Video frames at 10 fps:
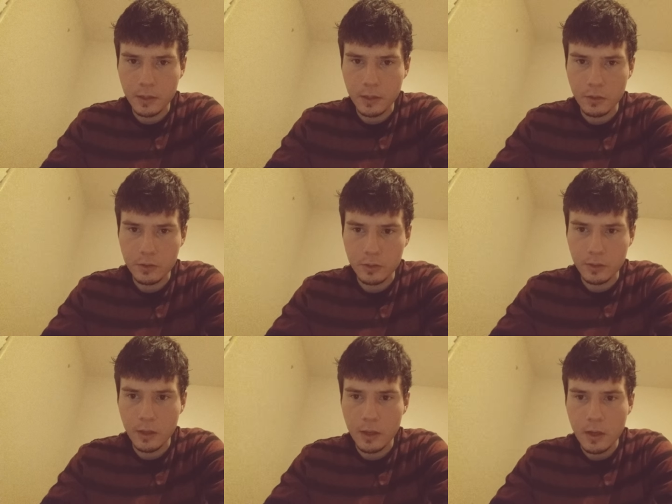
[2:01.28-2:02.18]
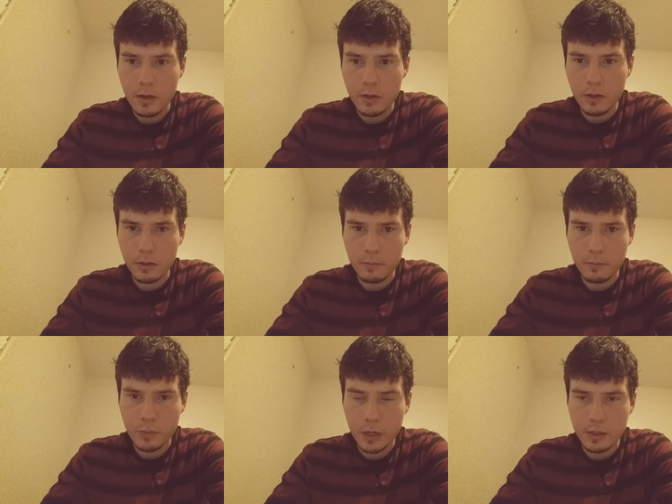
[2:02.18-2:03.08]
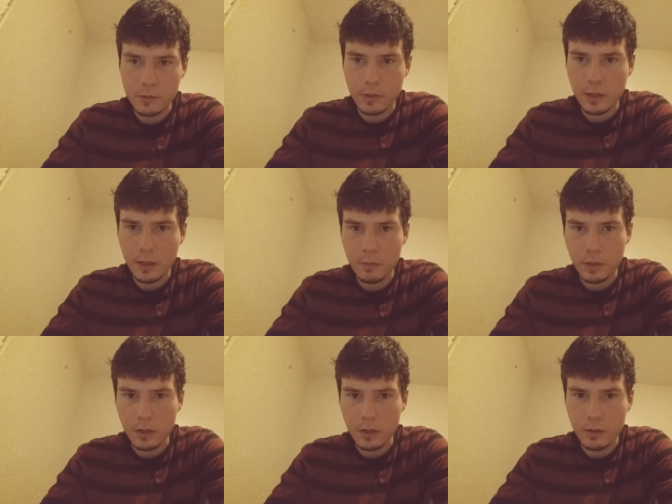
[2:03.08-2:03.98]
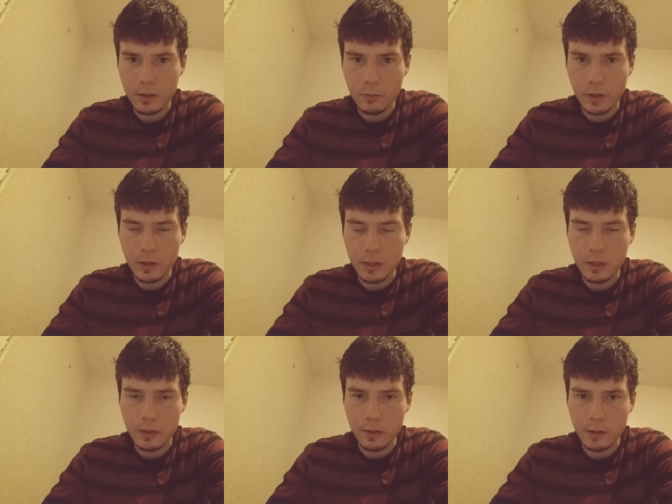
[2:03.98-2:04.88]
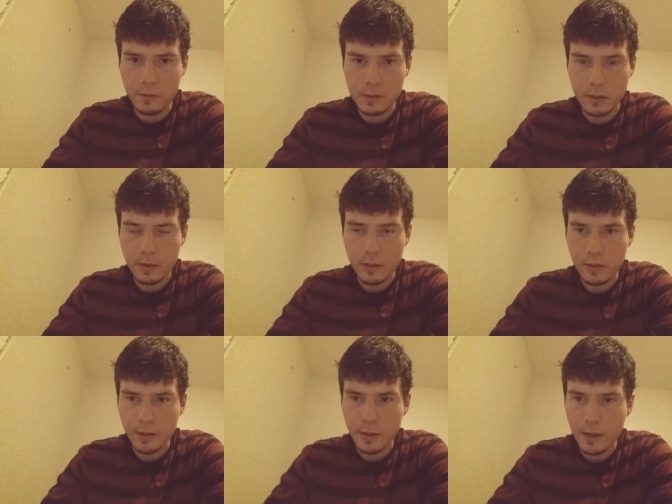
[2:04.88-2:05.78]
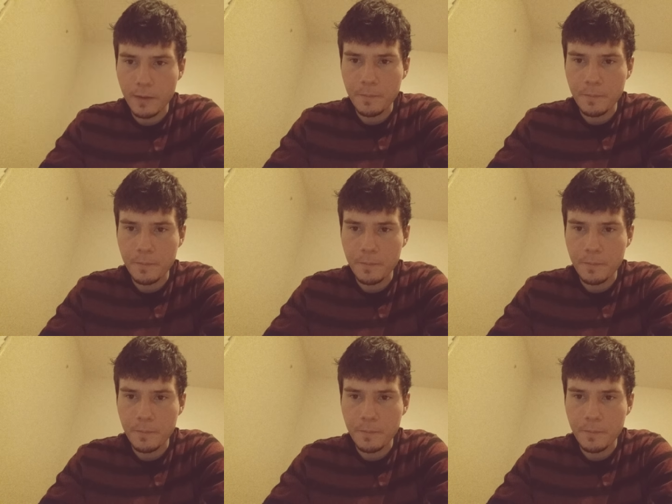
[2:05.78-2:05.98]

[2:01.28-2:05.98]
I usually um, practice with him and where he lives and everything like that.